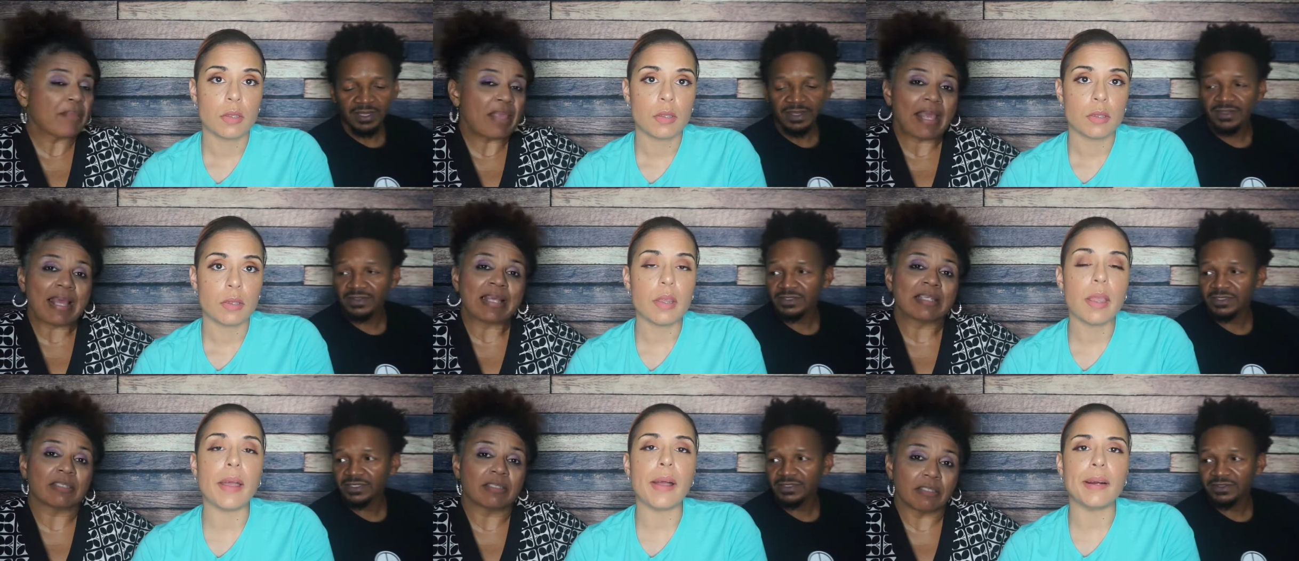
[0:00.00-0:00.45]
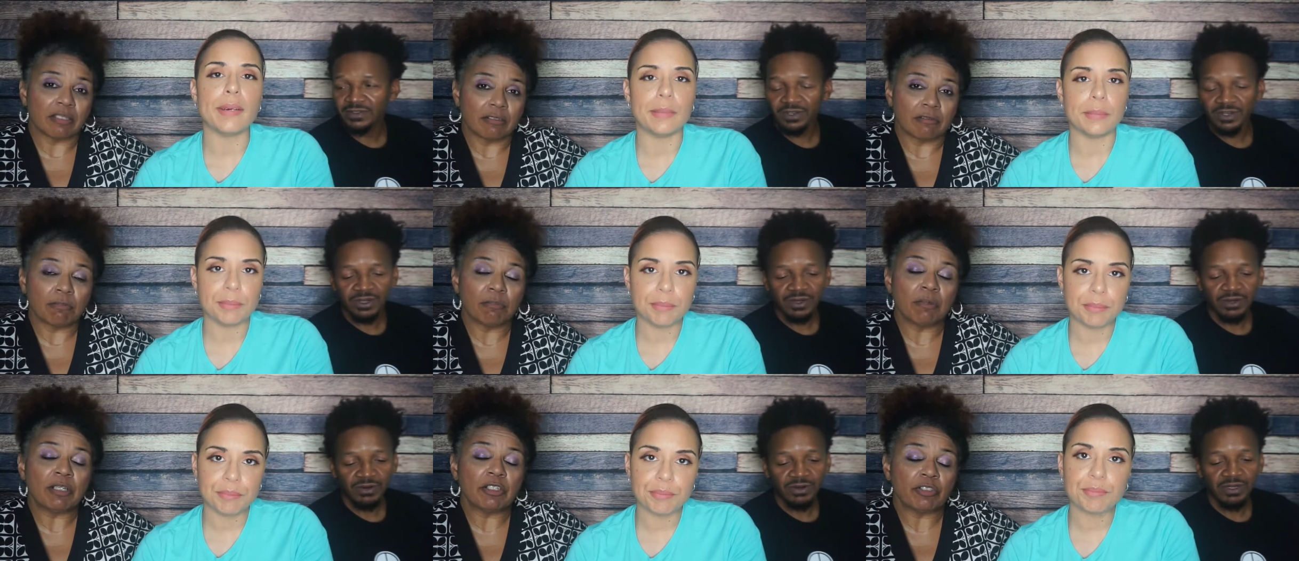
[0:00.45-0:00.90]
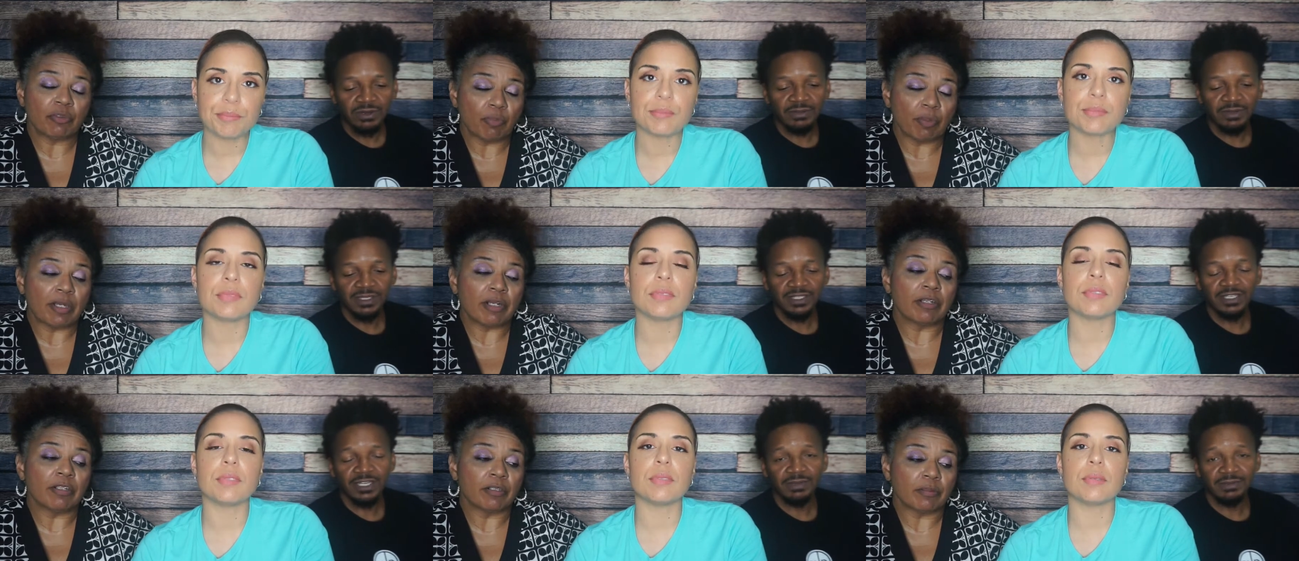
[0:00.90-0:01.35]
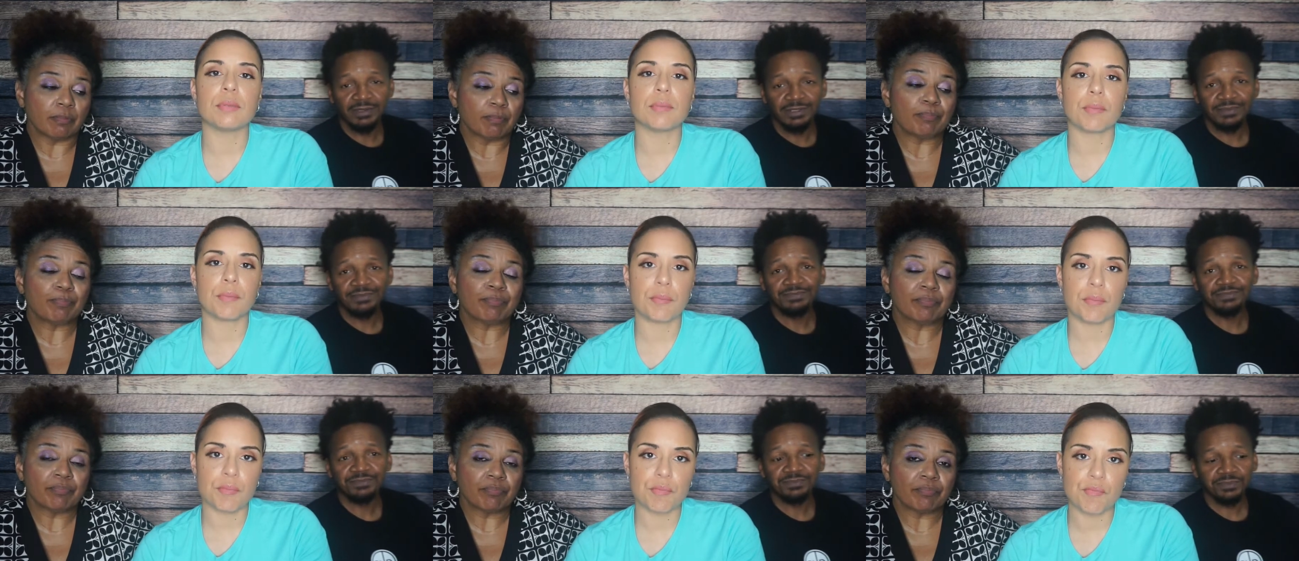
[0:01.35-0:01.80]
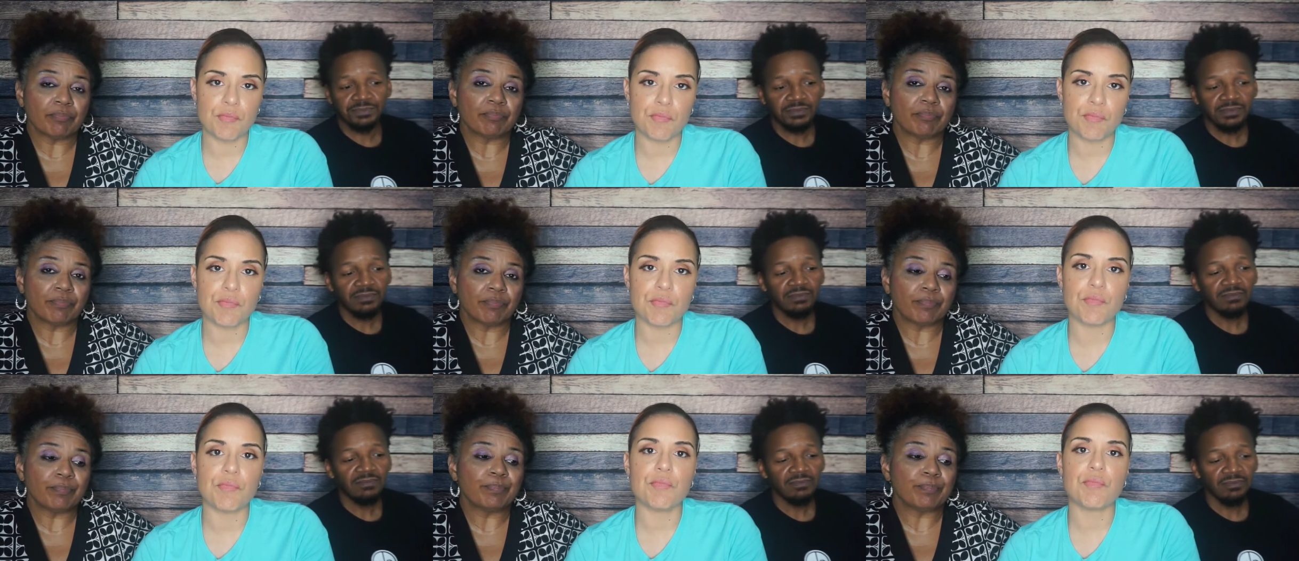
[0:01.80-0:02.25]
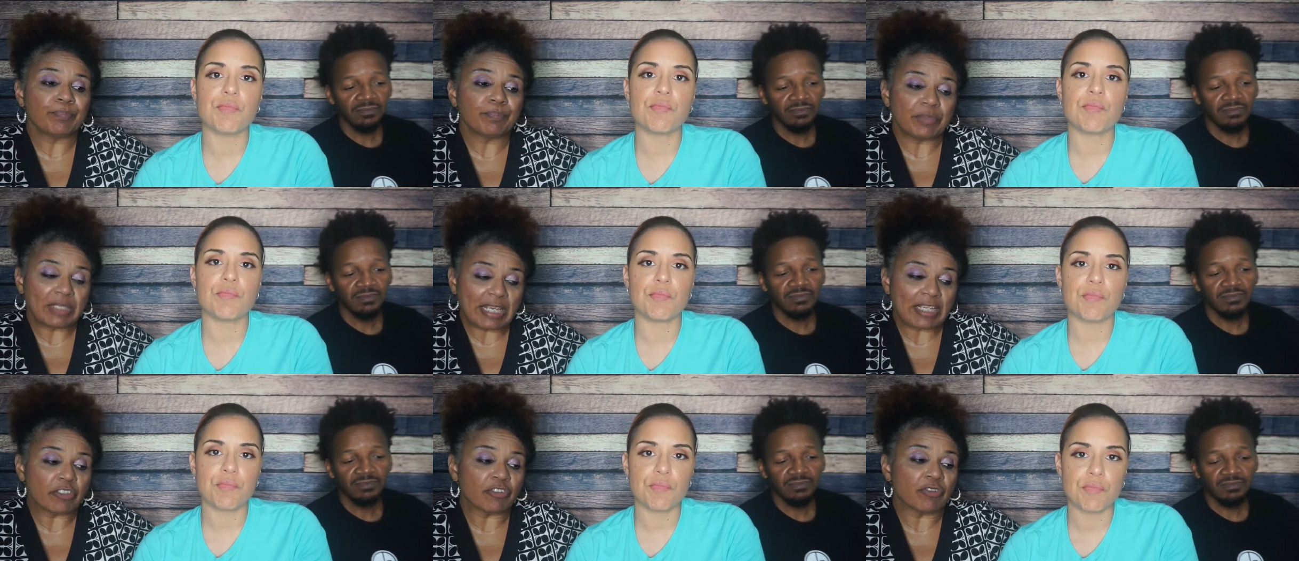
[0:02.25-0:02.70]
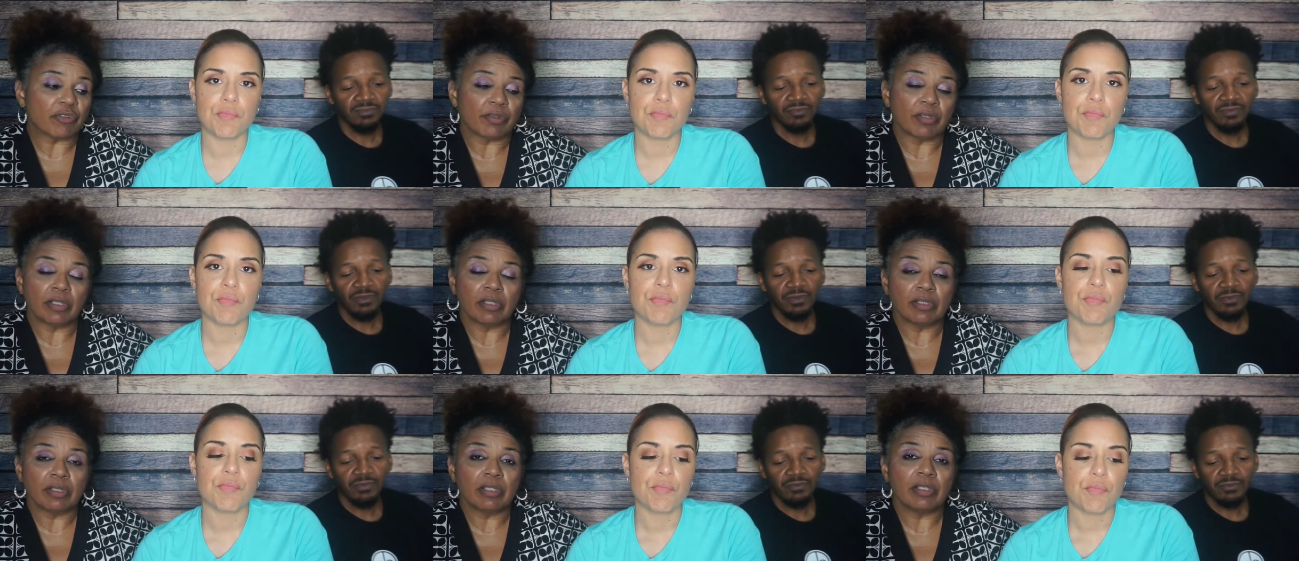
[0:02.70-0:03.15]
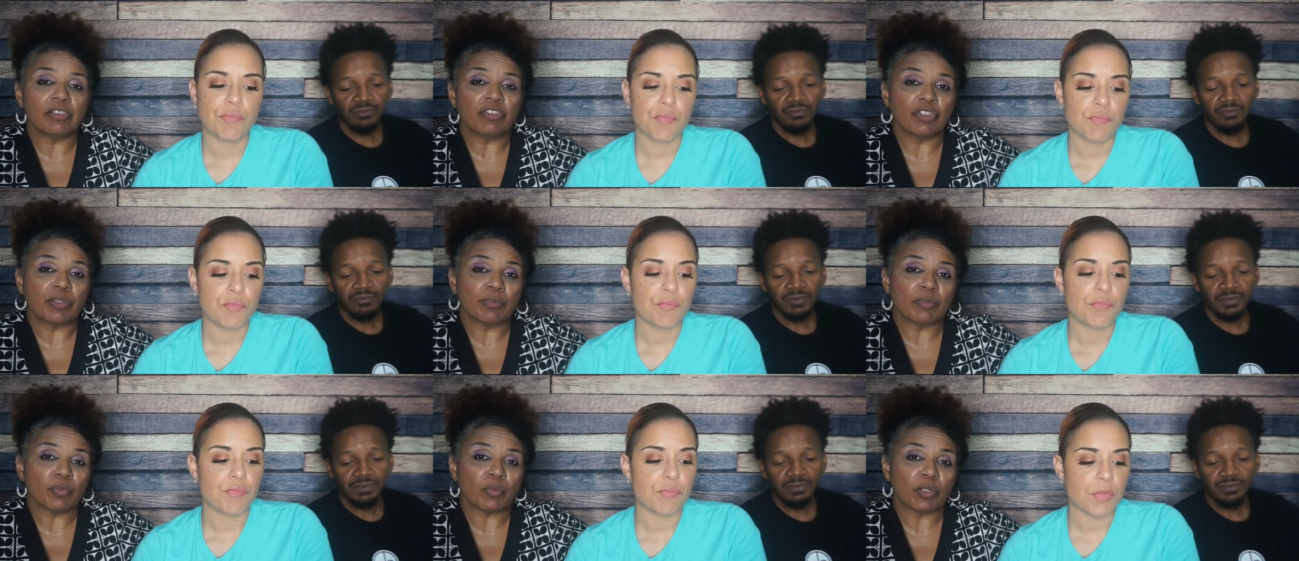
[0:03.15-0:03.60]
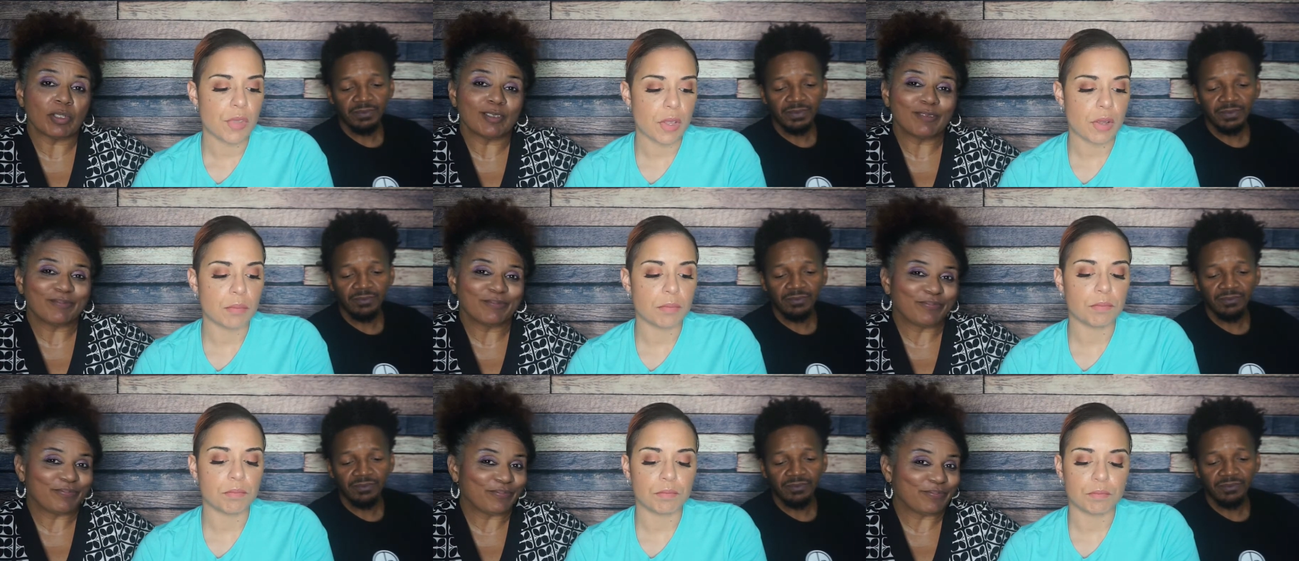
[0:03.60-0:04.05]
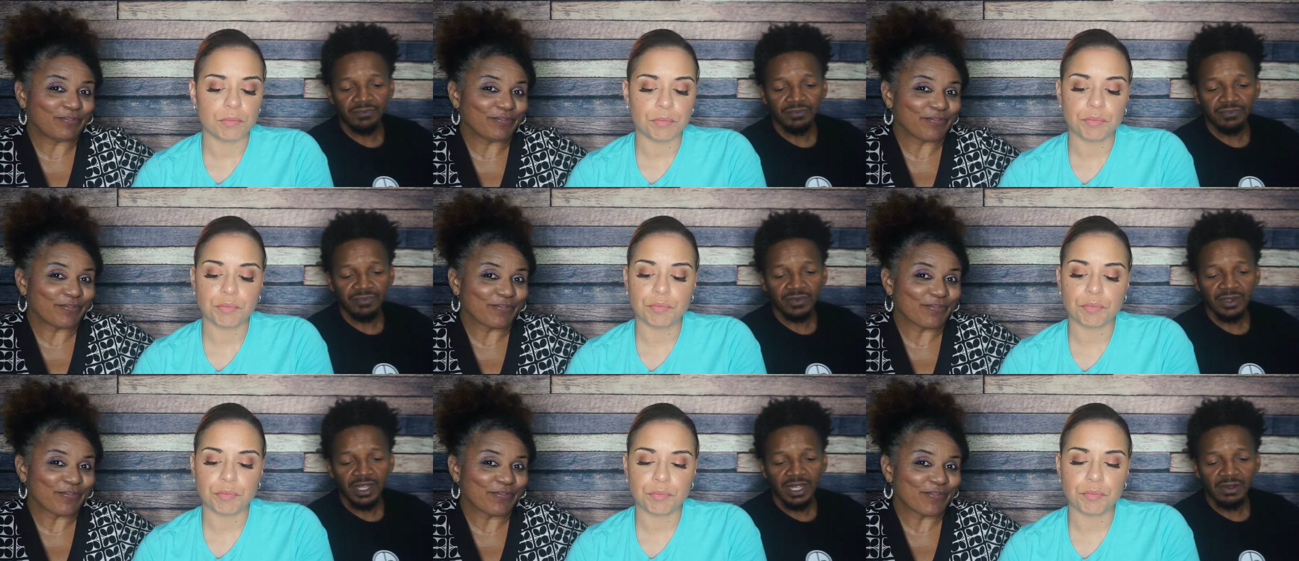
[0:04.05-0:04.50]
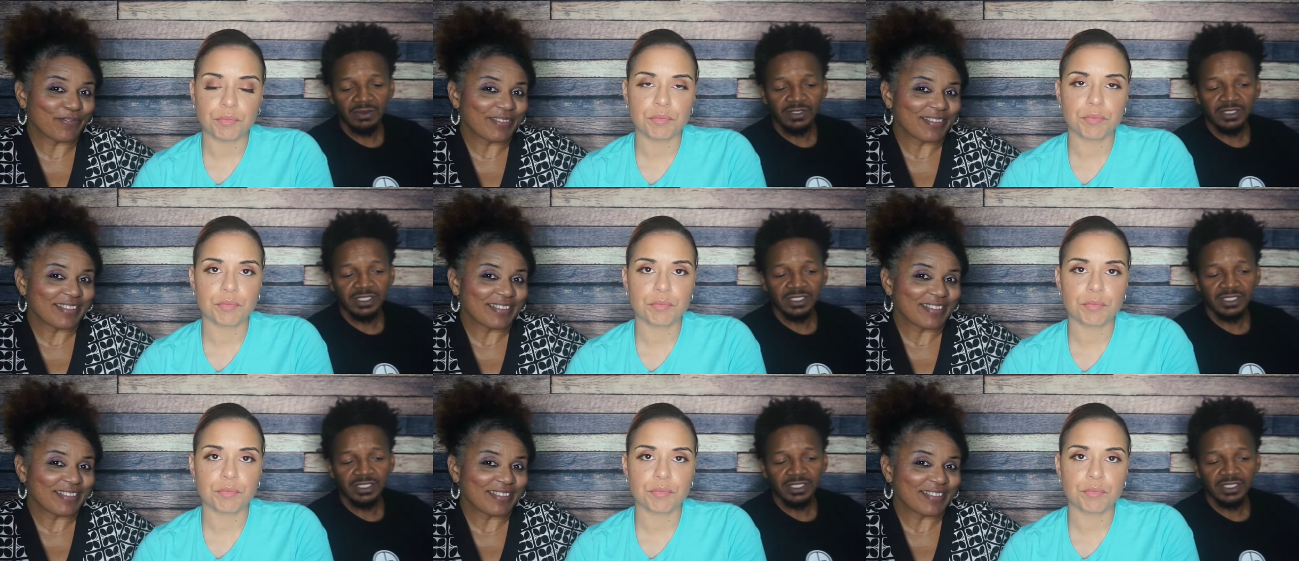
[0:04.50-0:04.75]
Speaker 1: Yeah, yeah. It's much better texture than the chips were. Yeah, I would